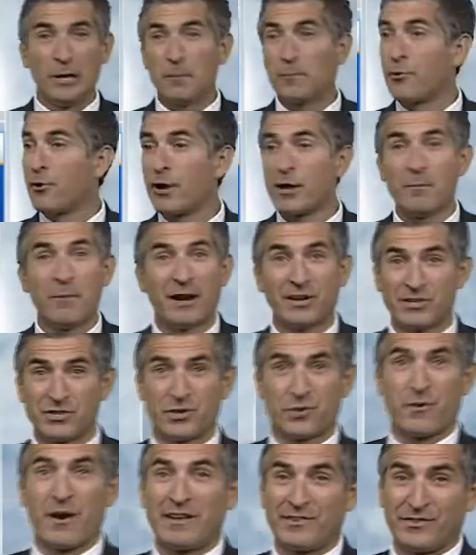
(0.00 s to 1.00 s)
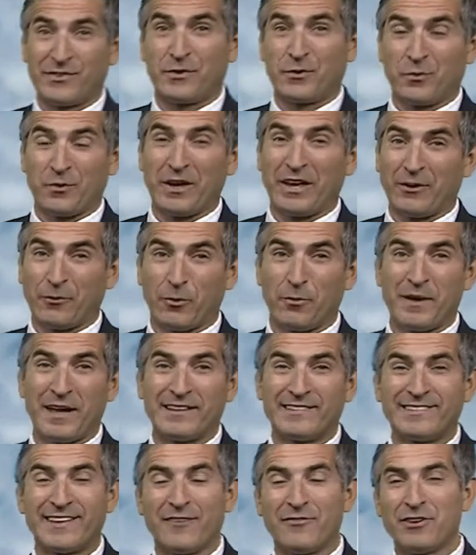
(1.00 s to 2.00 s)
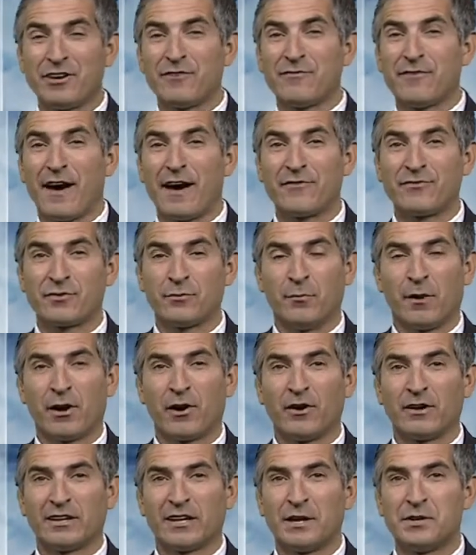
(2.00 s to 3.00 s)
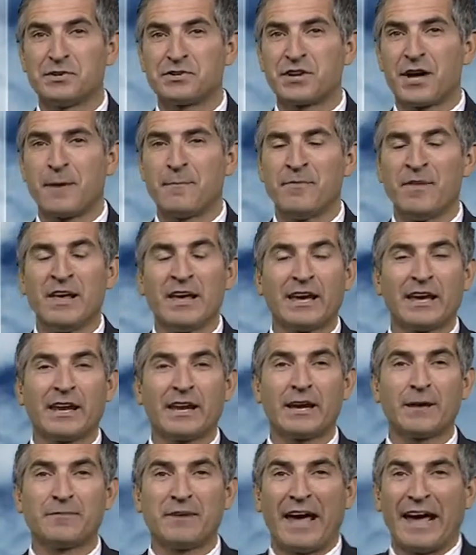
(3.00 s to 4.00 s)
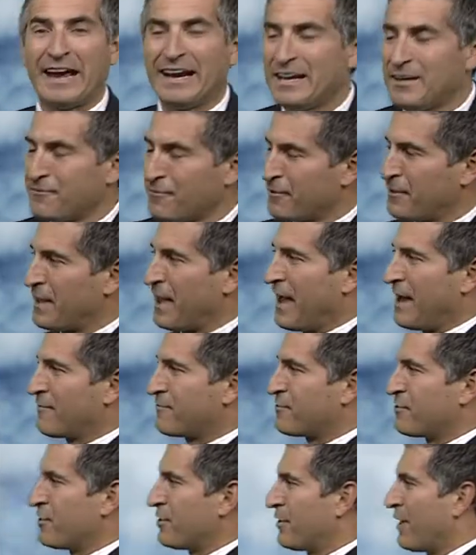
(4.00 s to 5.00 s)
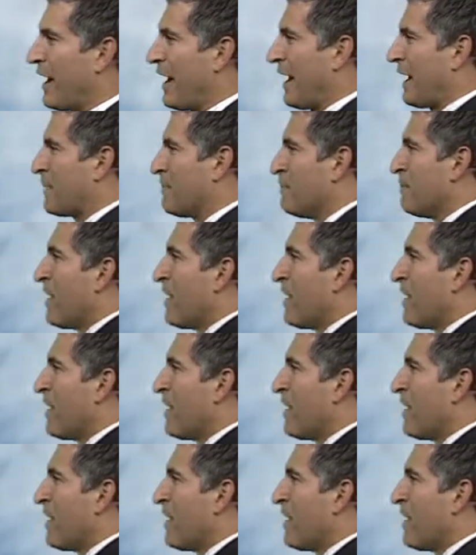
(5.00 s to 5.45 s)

pretty much the rest of the week. We'll be at 75 tomorrow at lunchtime, getting up to 80 for the afternoon high.